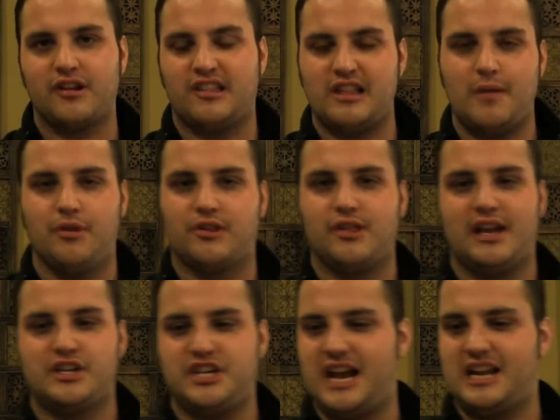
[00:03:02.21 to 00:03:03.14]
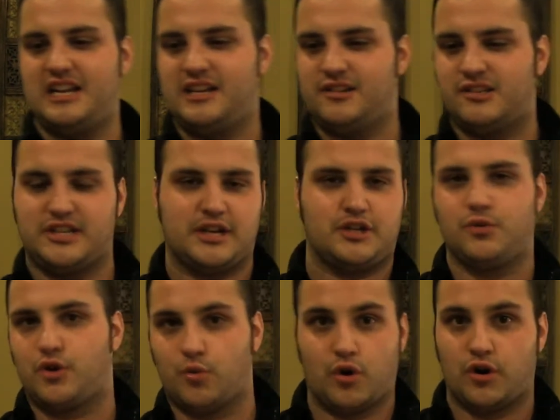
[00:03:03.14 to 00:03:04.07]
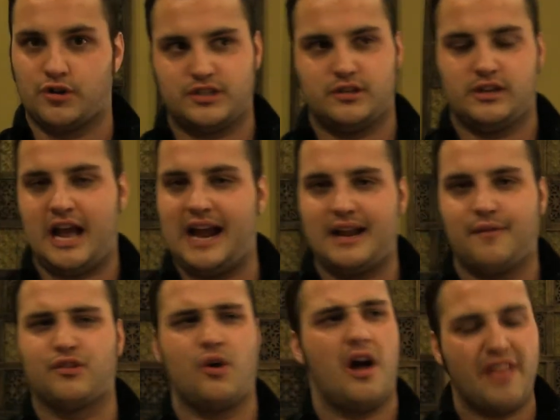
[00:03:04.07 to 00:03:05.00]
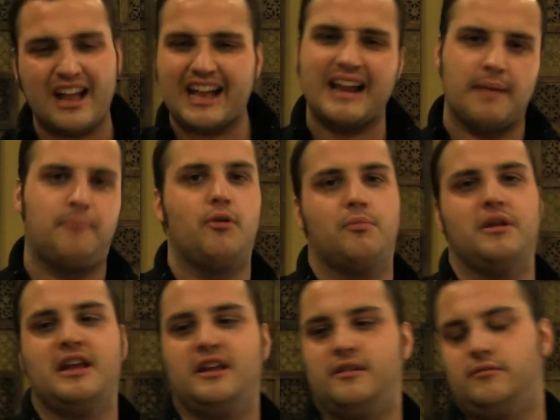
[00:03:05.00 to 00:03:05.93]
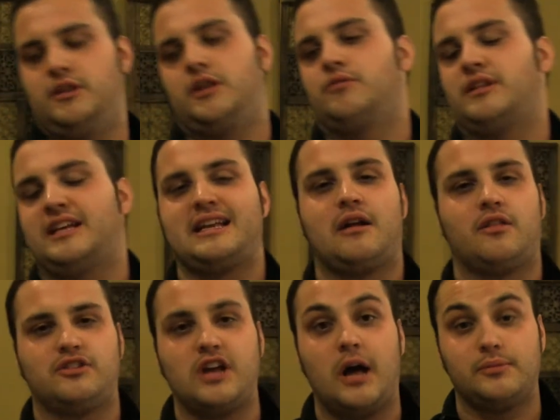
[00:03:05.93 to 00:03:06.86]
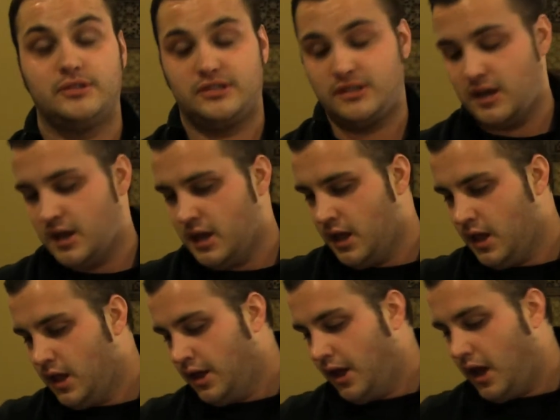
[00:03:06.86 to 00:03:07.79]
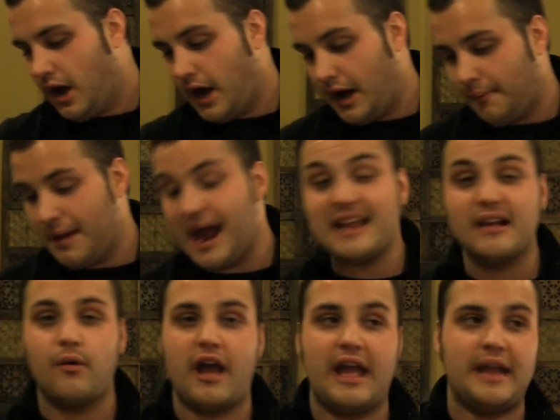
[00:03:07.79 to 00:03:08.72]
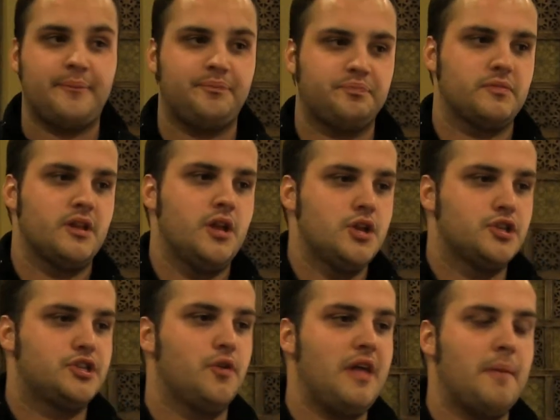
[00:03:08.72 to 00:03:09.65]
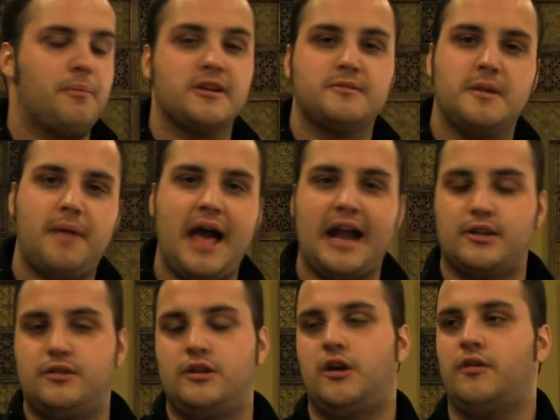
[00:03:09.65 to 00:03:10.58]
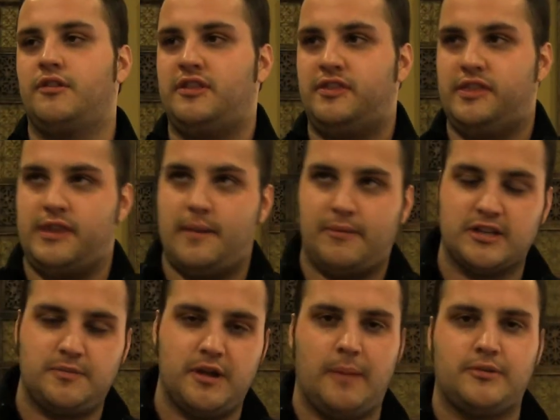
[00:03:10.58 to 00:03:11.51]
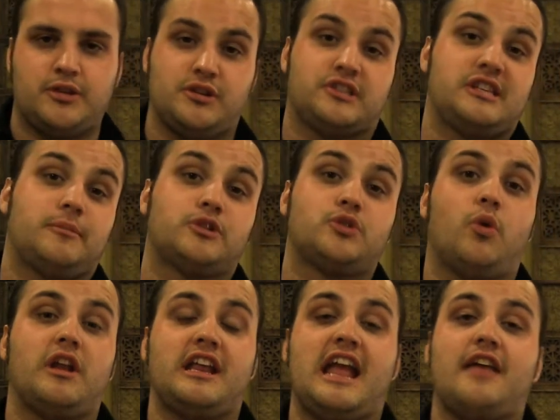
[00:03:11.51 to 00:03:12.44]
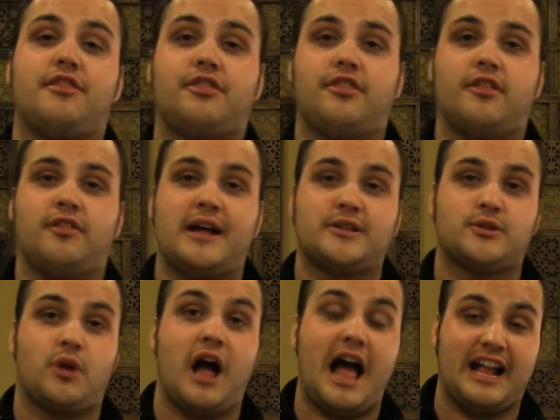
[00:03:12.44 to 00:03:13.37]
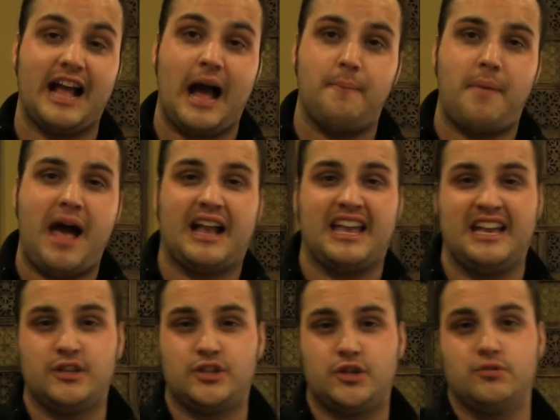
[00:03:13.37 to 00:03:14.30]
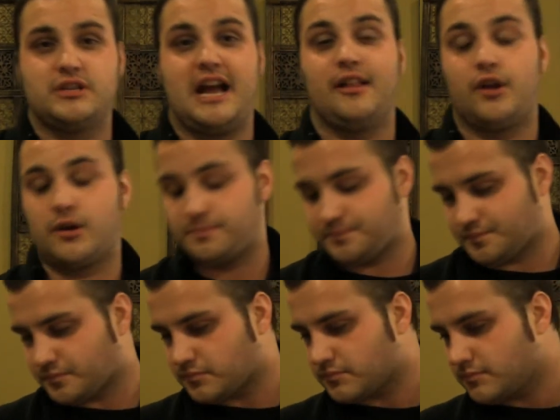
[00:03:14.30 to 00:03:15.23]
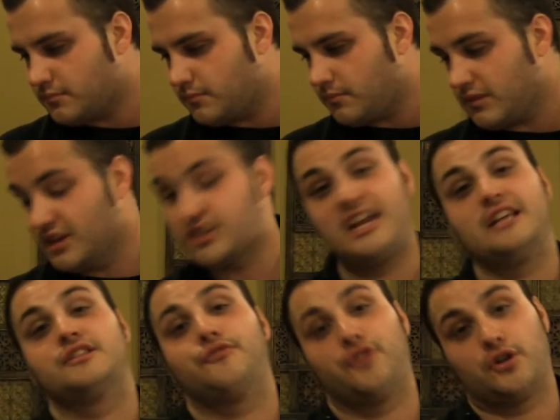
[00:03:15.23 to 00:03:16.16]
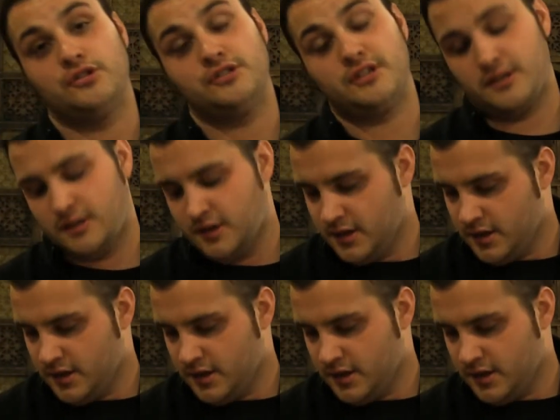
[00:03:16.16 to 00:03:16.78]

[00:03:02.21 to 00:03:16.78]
It's almost like she kind of didn't stick to her words, kind of. So that kind of put me in, down in the dumps. Anyway. So that brings me back, that brings me up to December 28th. That's when I got back into Tyler. Today's the 1st.